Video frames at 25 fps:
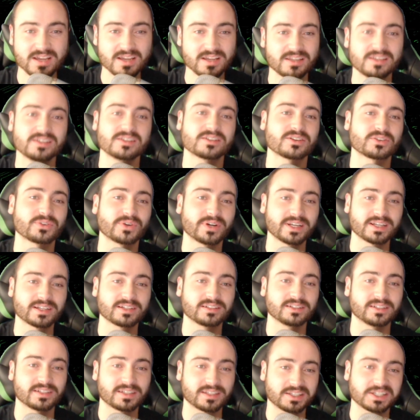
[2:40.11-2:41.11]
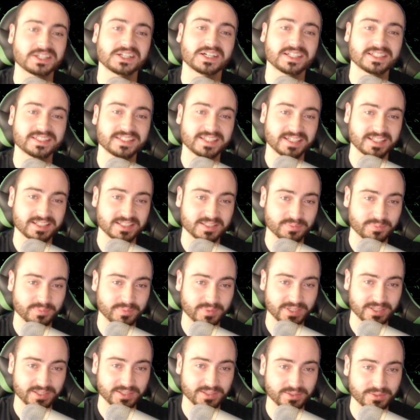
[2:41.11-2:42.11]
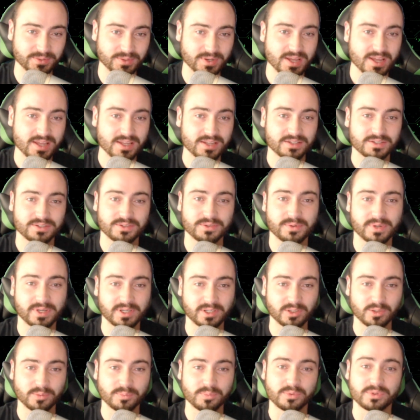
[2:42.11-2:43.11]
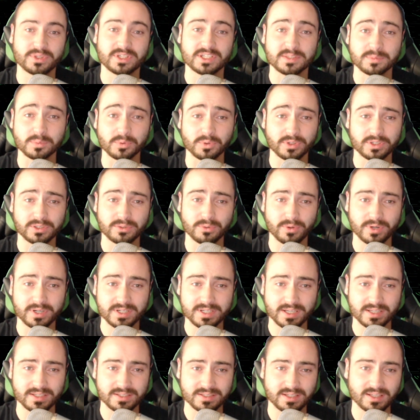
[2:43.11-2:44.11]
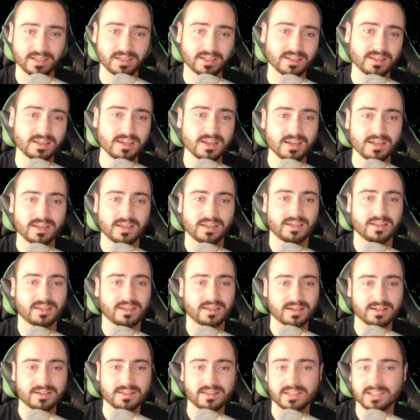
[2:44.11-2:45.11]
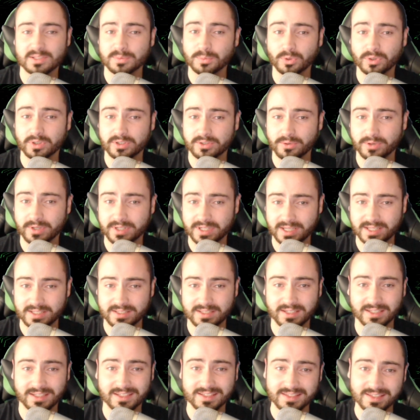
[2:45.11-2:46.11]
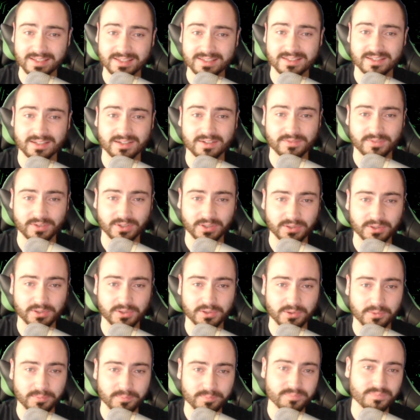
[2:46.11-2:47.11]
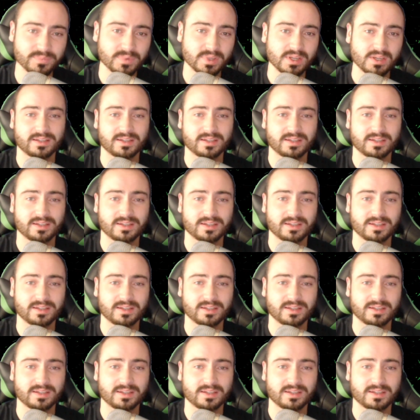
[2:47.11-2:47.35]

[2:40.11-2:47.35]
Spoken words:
You can right-click context menu to help with exploratory testing and the exploratory testing assistant for Chrome.